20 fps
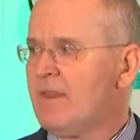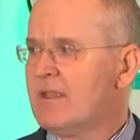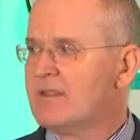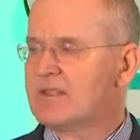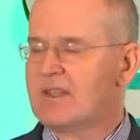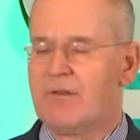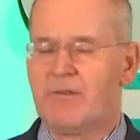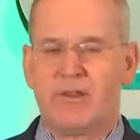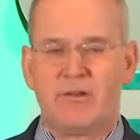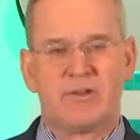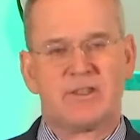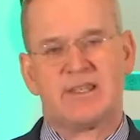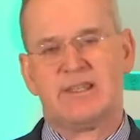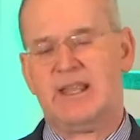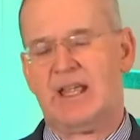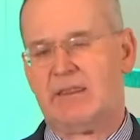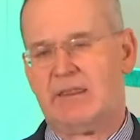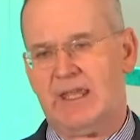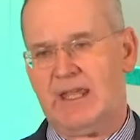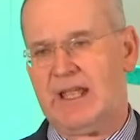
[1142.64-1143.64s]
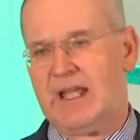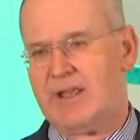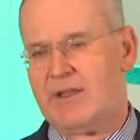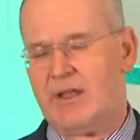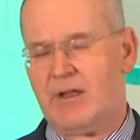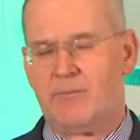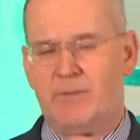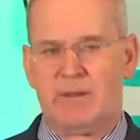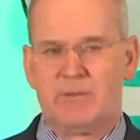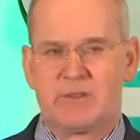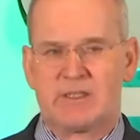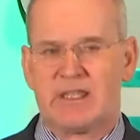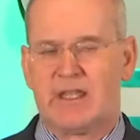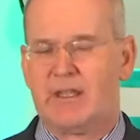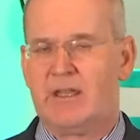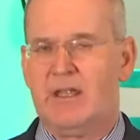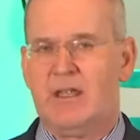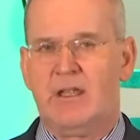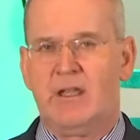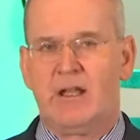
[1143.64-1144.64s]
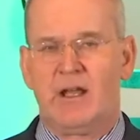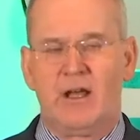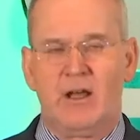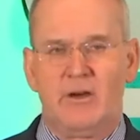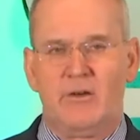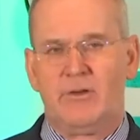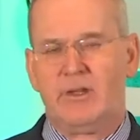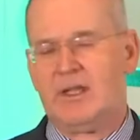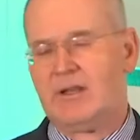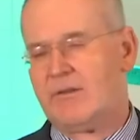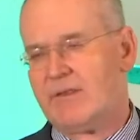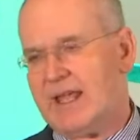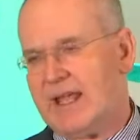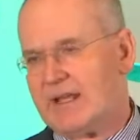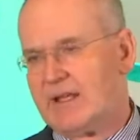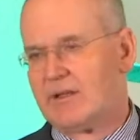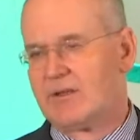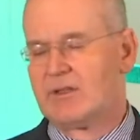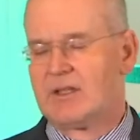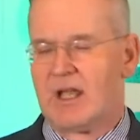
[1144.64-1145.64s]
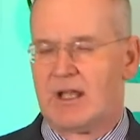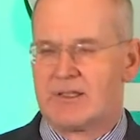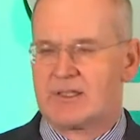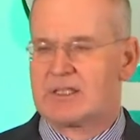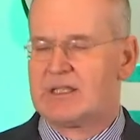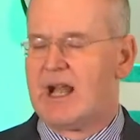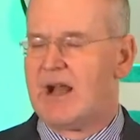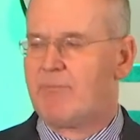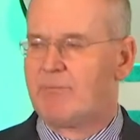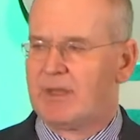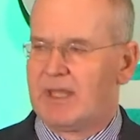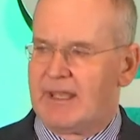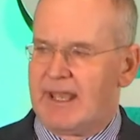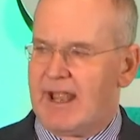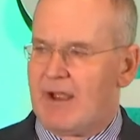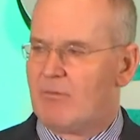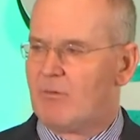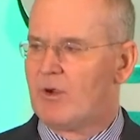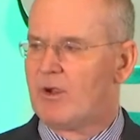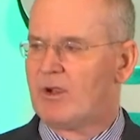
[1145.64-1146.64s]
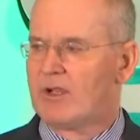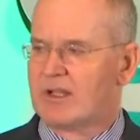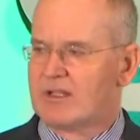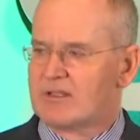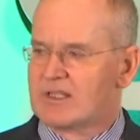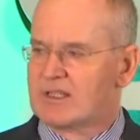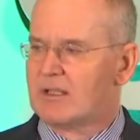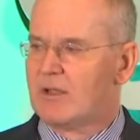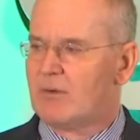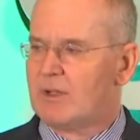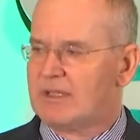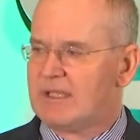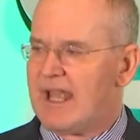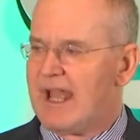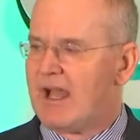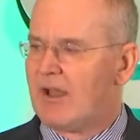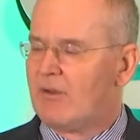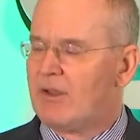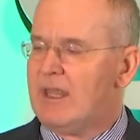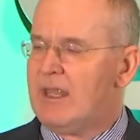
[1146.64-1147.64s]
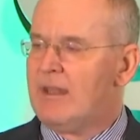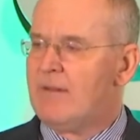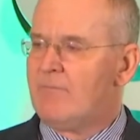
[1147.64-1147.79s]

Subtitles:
So there is nothing, I know people said, that can stop the network and slow it down.